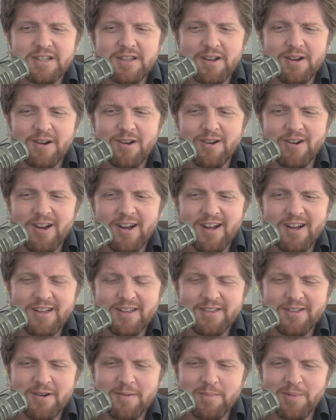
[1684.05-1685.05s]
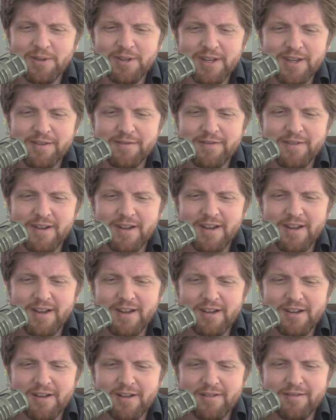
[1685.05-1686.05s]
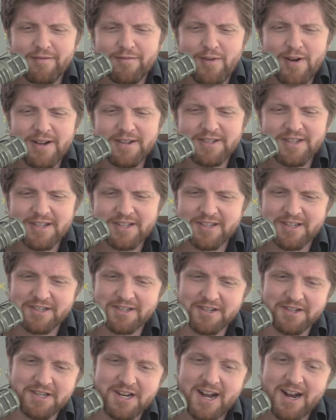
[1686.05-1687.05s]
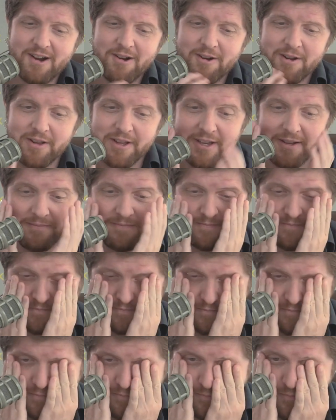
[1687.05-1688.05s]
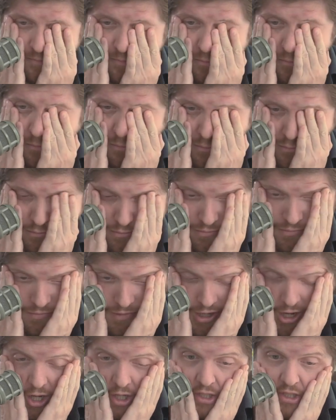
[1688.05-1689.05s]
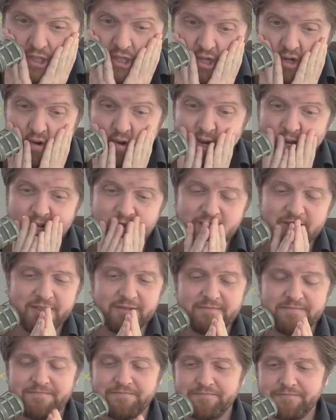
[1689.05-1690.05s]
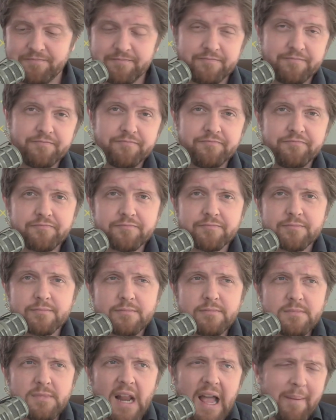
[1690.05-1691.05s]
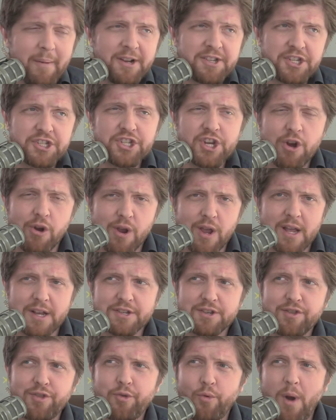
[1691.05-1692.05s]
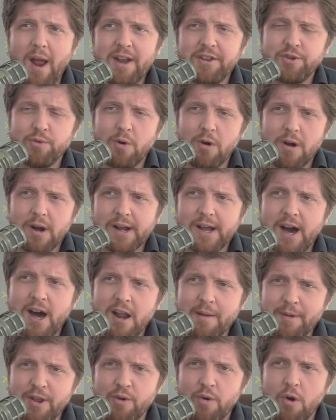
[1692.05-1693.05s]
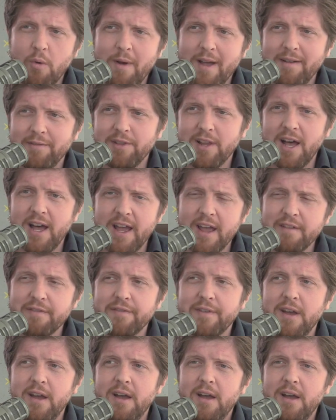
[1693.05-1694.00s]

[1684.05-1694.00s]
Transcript: their uh, their belief. Friends, this is entirely unserious. I mean, it's a serious threat to our economy, to our way of life.